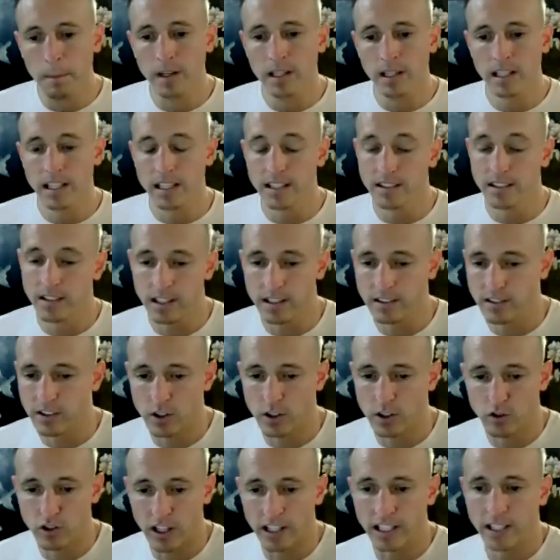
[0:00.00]
is
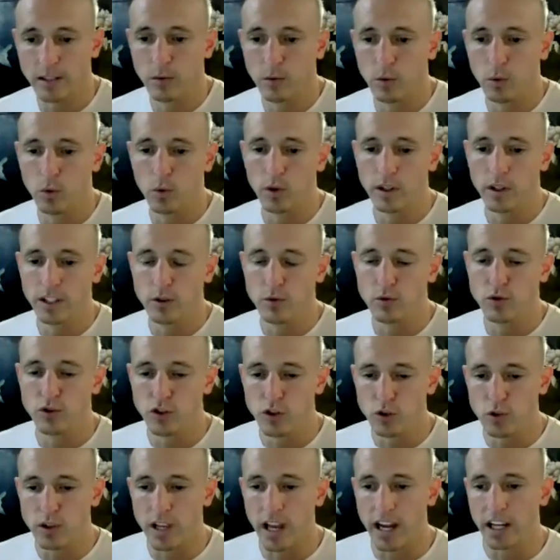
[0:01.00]
huge, and you
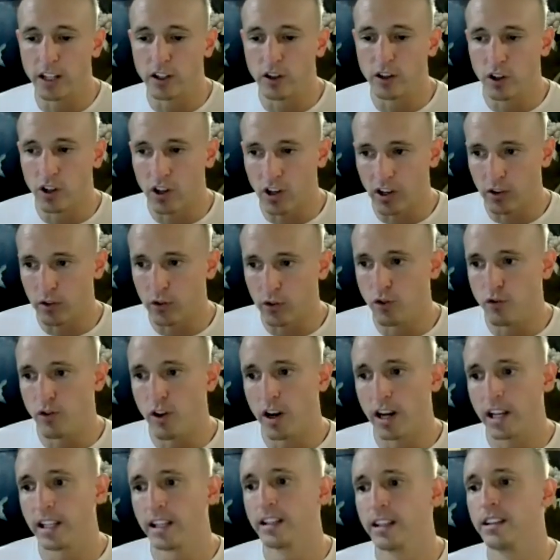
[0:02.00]
do get a good click-through
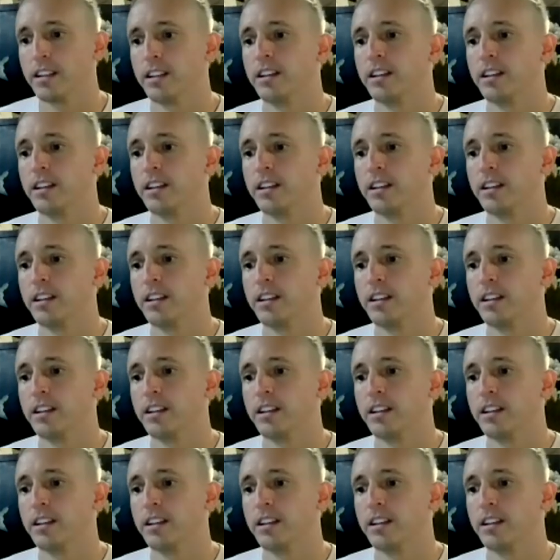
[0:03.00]
rate.